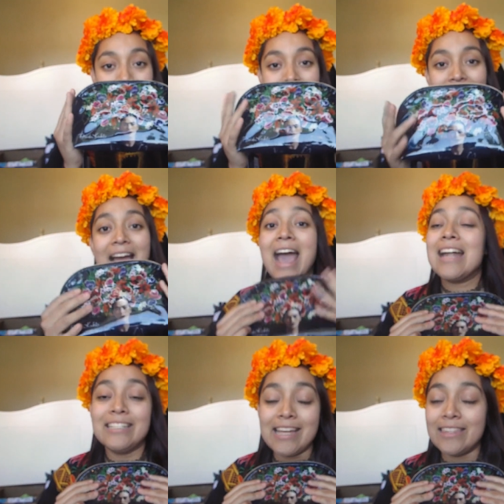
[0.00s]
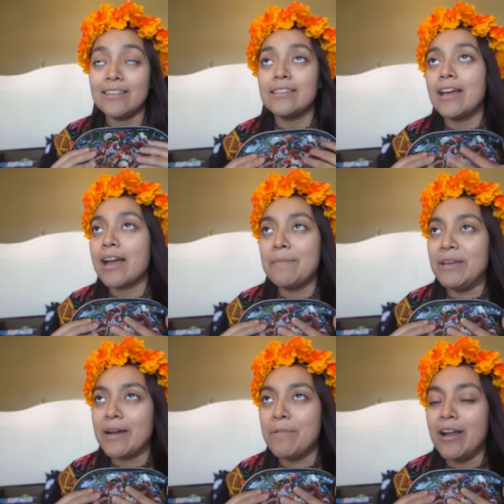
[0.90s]
bag. I had to get this, like, I
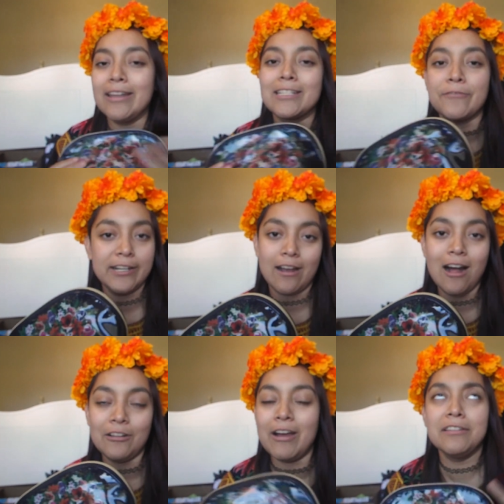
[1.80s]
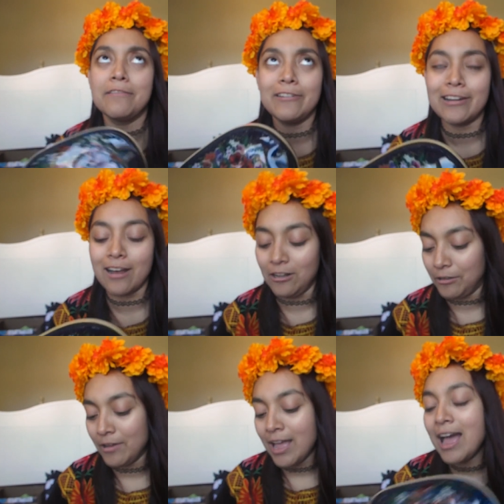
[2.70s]
mean, come on, it's Frida Kahlo. I love Frida
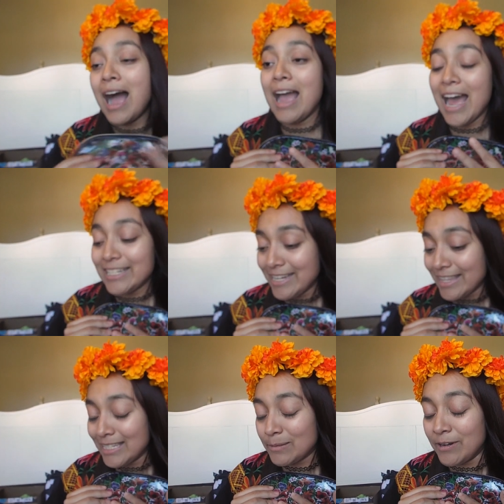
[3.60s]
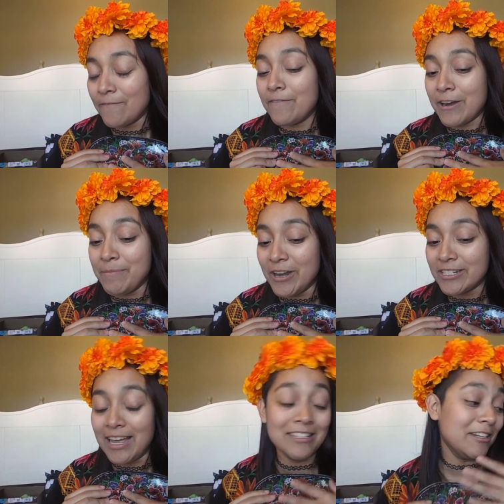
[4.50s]
Kahlo. I had to get this one very
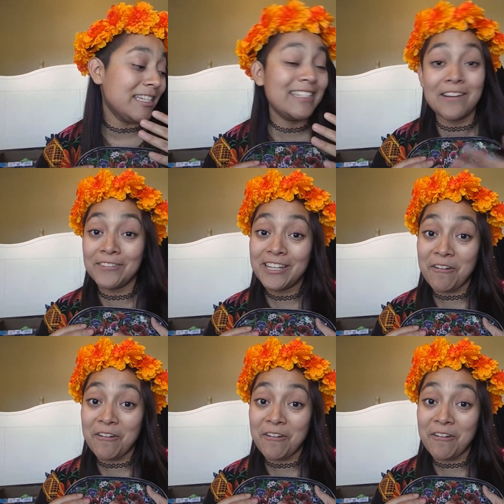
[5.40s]
much, as this is definitely